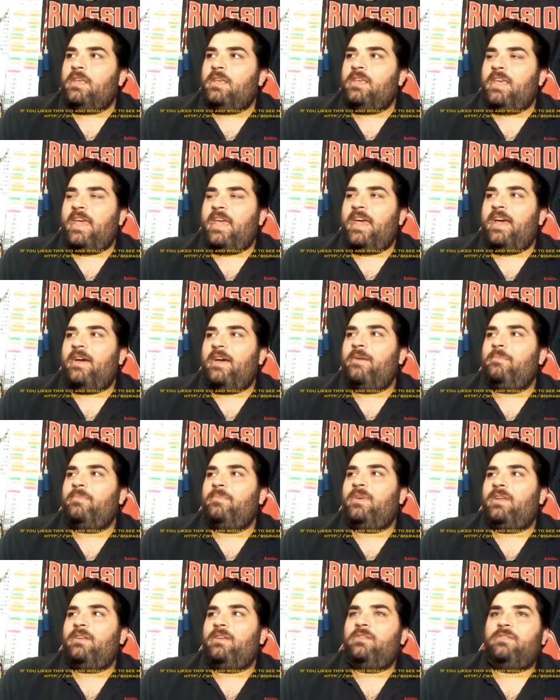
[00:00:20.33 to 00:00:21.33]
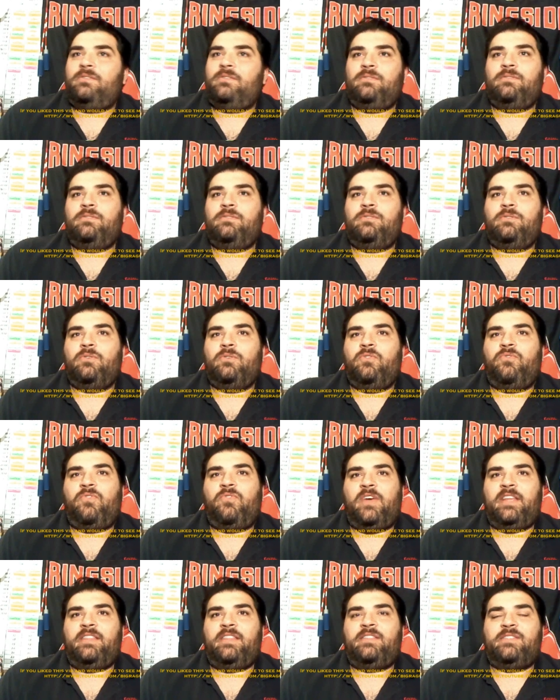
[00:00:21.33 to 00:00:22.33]
yeah, I'm gonna do a
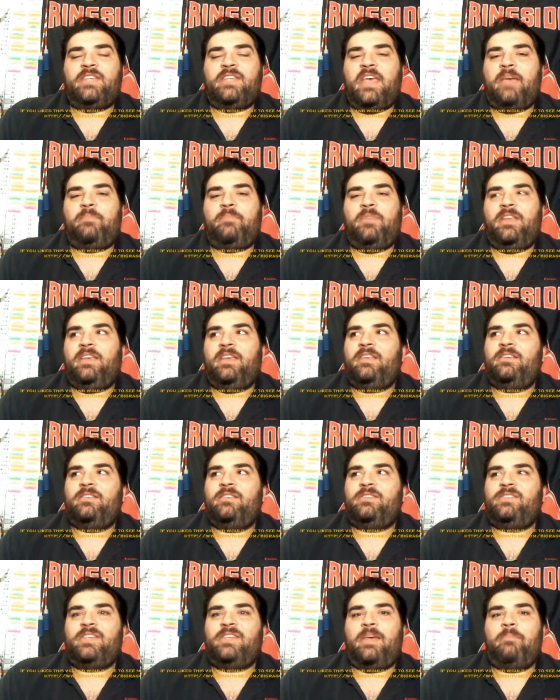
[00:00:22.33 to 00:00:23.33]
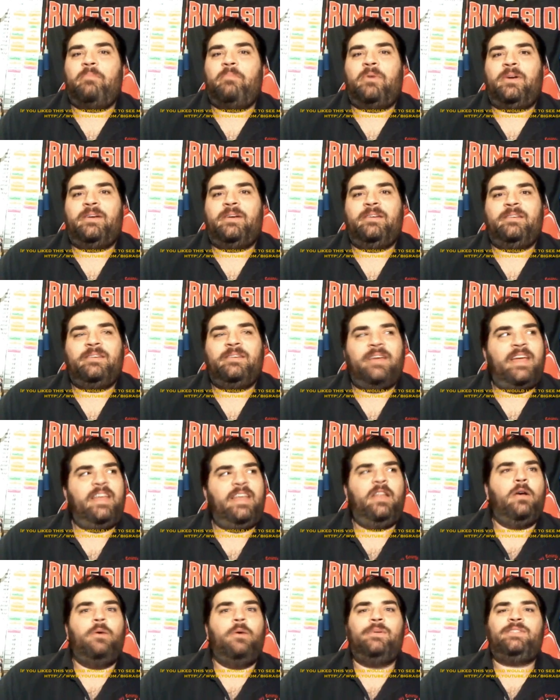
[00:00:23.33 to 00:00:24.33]
fight that's happening in December. I
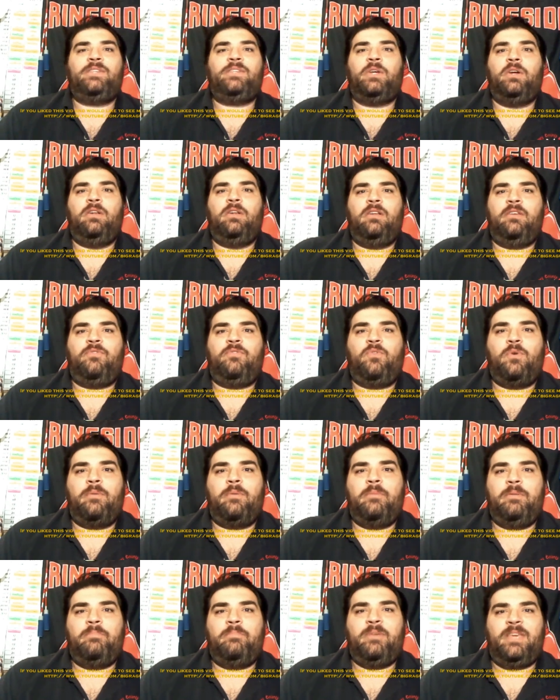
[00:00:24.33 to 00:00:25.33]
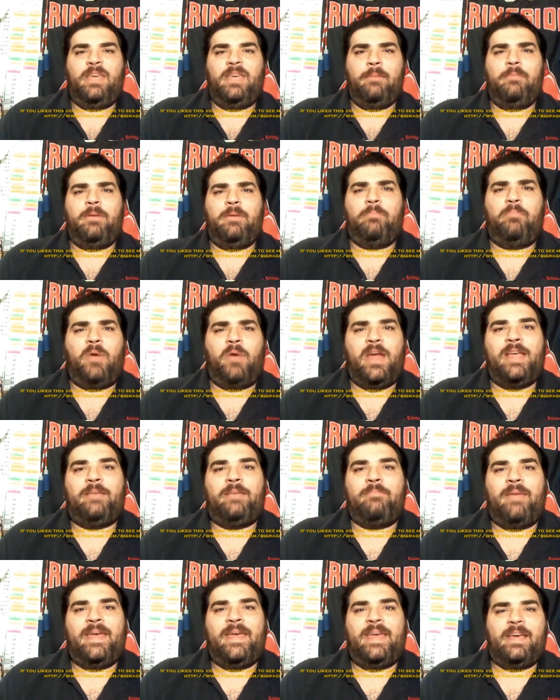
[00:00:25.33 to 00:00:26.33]
know it's early for me, but give me a break,
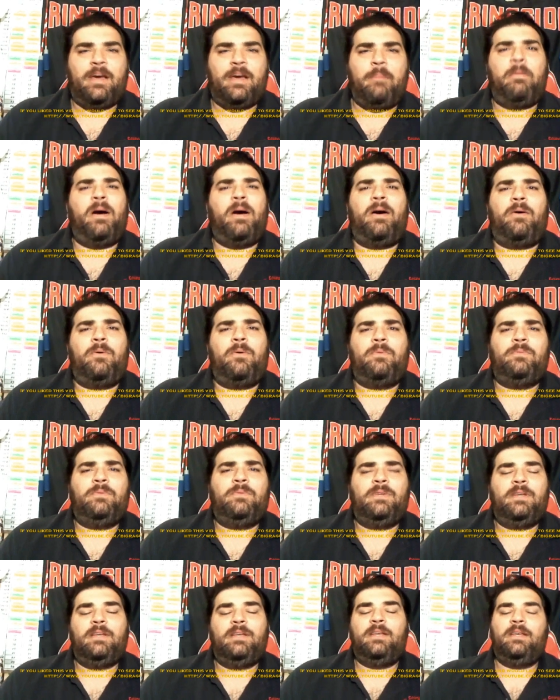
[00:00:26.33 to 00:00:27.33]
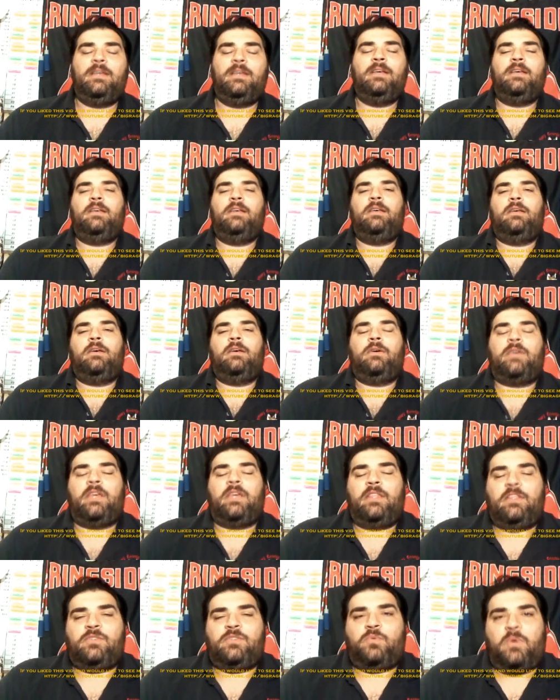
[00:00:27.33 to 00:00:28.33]
man. Come on. Okay,
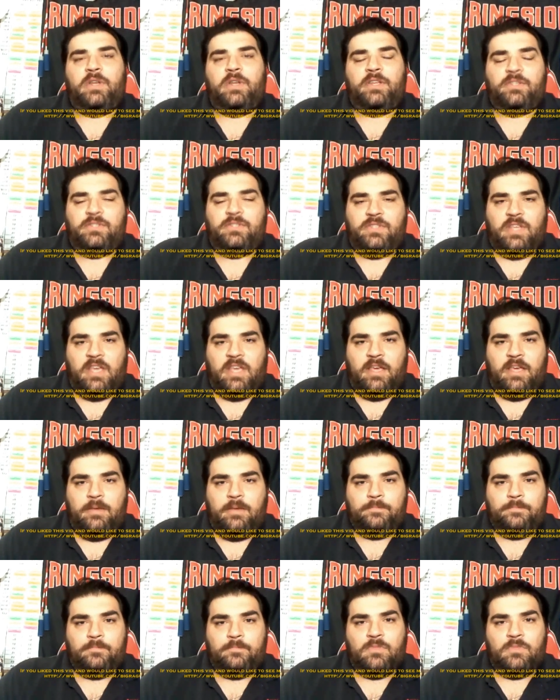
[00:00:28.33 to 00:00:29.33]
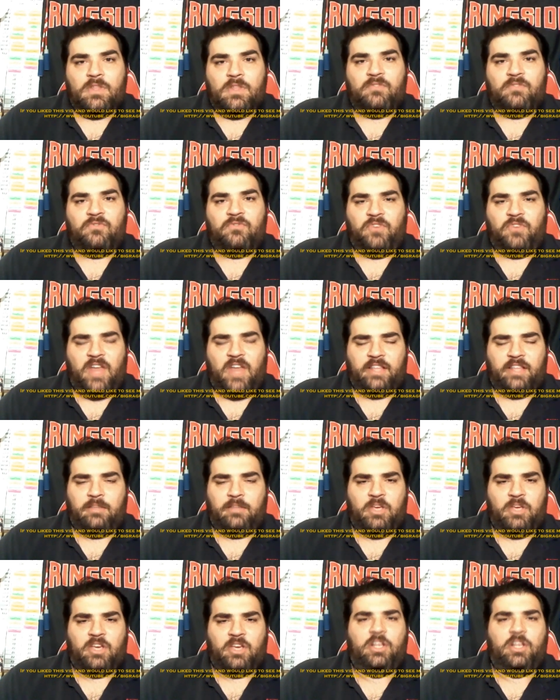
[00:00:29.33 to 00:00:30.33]
this one is the
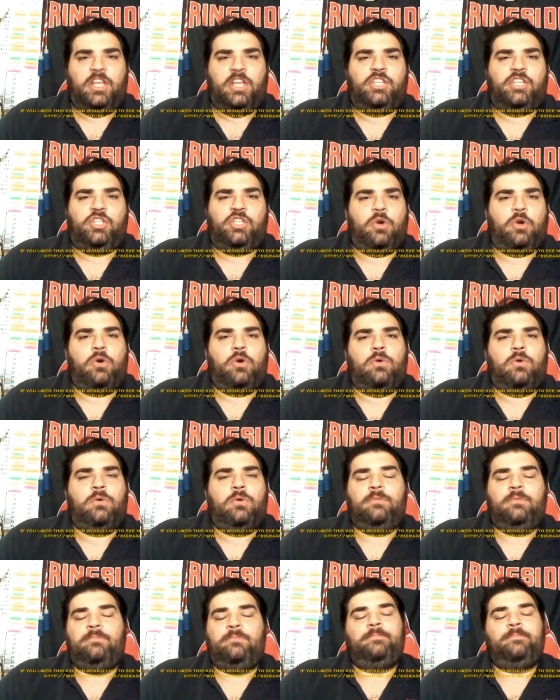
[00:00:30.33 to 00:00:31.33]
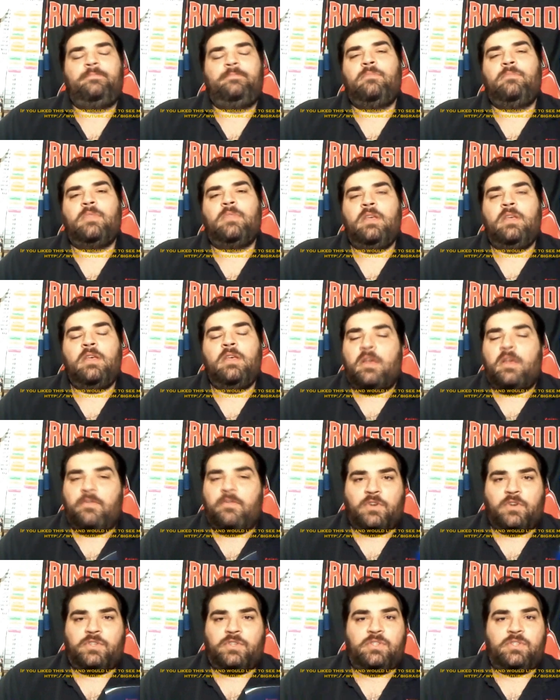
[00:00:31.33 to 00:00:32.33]
Vladimir Klitschko
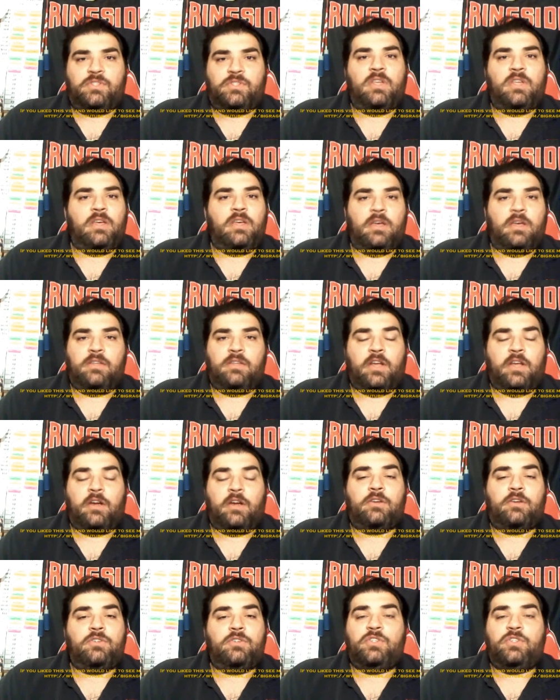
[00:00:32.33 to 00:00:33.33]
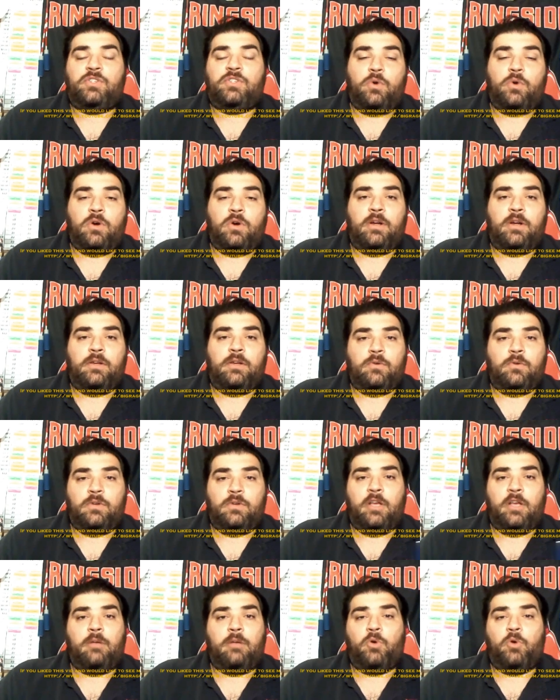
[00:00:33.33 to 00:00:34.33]
versus uh, Derek Chisora, or
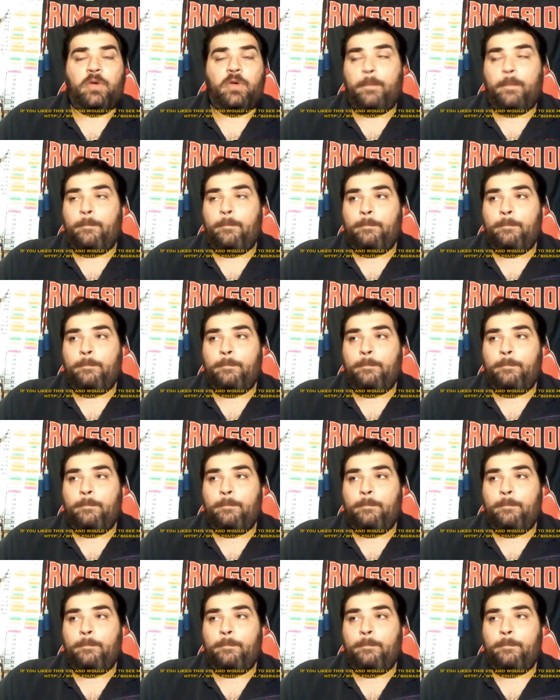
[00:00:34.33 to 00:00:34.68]
Delboy.